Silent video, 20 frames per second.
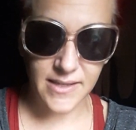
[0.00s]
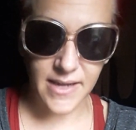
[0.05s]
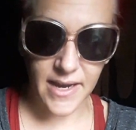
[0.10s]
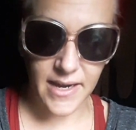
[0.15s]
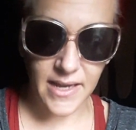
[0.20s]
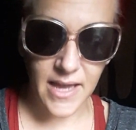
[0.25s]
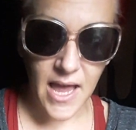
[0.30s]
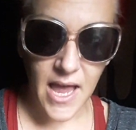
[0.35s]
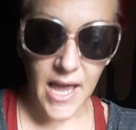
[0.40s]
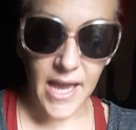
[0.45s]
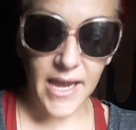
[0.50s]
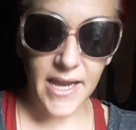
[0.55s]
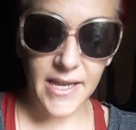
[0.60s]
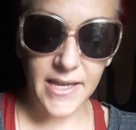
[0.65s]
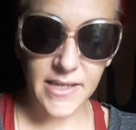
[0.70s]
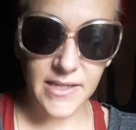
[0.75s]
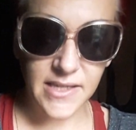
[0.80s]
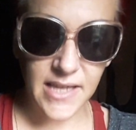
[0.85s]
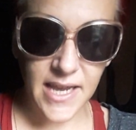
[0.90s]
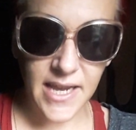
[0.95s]
Like,
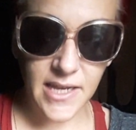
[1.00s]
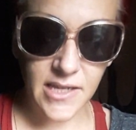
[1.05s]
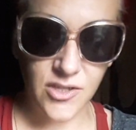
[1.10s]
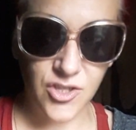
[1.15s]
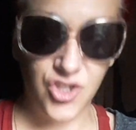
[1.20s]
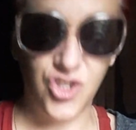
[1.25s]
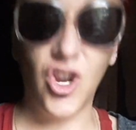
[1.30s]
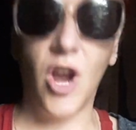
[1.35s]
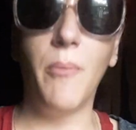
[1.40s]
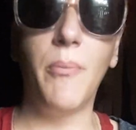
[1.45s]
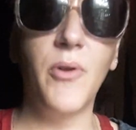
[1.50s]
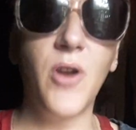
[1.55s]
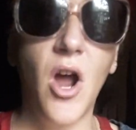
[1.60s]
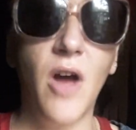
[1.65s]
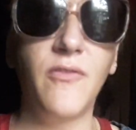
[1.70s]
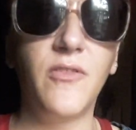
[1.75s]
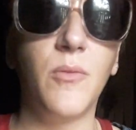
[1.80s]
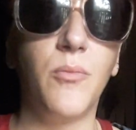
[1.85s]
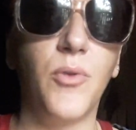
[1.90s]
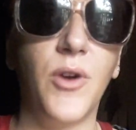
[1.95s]
is jumping
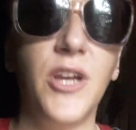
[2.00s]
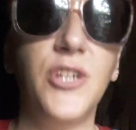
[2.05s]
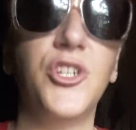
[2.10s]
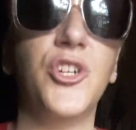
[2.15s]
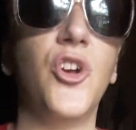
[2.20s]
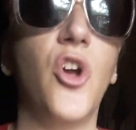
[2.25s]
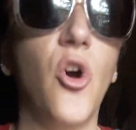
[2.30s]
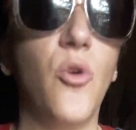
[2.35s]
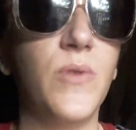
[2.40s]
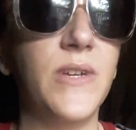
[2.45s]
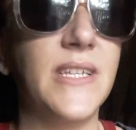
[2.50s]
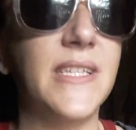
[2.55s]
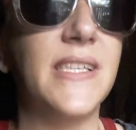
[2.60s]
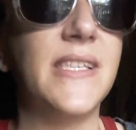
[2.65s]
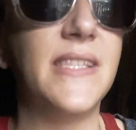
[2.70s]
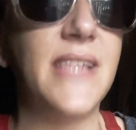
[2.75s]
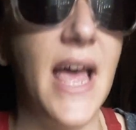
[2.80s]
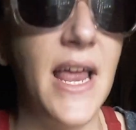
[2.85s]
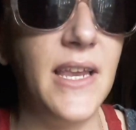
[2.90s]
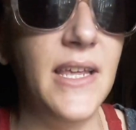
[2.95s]
off the bridge and going
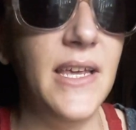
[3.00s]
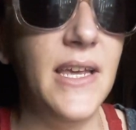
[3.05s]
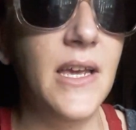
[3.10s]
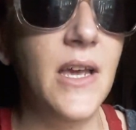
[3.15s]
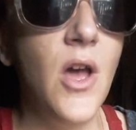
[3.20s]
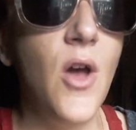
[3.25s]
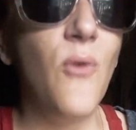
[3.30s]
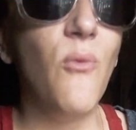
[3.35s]
steady